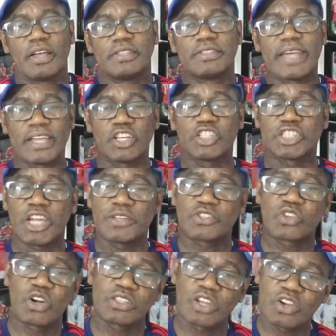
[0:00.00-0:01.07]
Daniel James
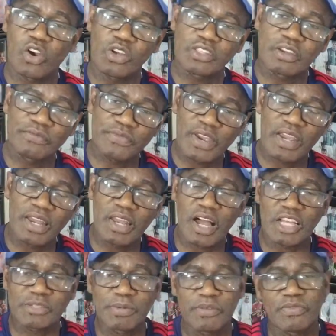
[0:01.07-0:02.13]
scored the goal in the very
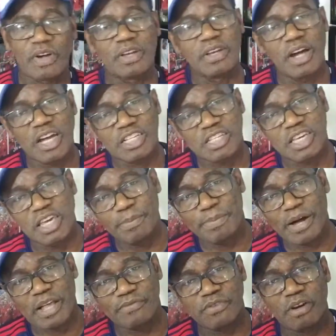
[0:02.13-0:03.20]
last minute for a nice key
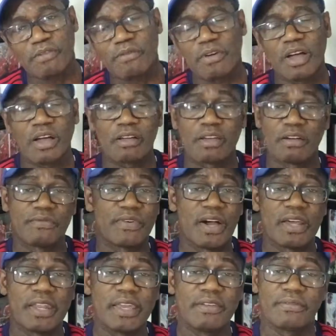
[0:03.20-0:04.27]
pass from
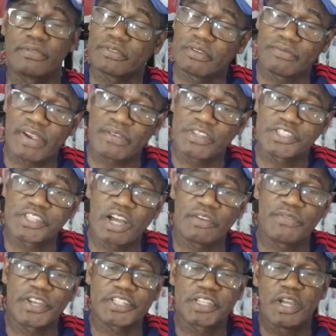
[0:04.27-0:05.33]
Cavani, very
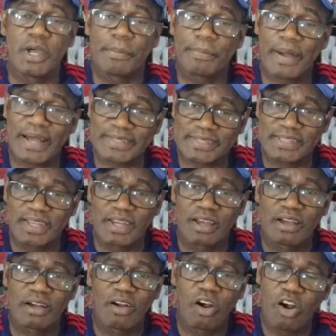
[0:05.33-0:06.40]
unselfish. But
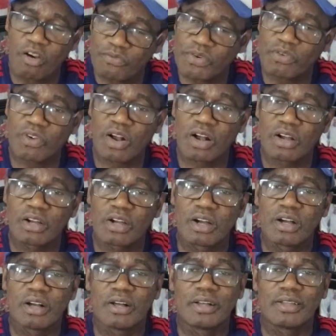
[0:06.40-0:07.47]
overall,
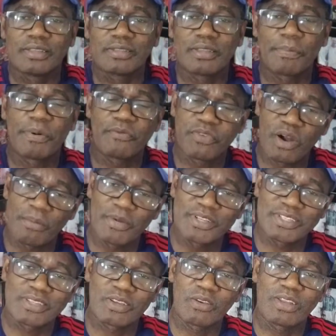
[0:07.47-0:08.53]
the
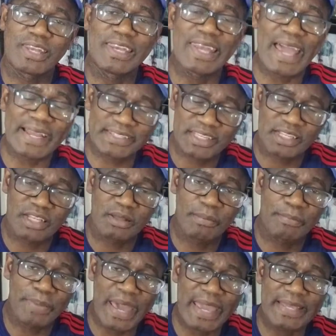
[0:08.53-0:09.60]
performance lacked
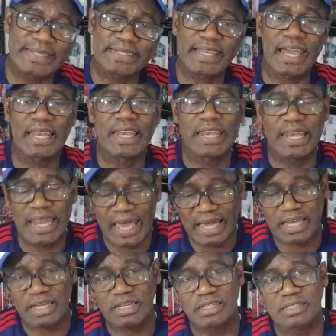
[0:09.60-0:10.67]
pace and lacked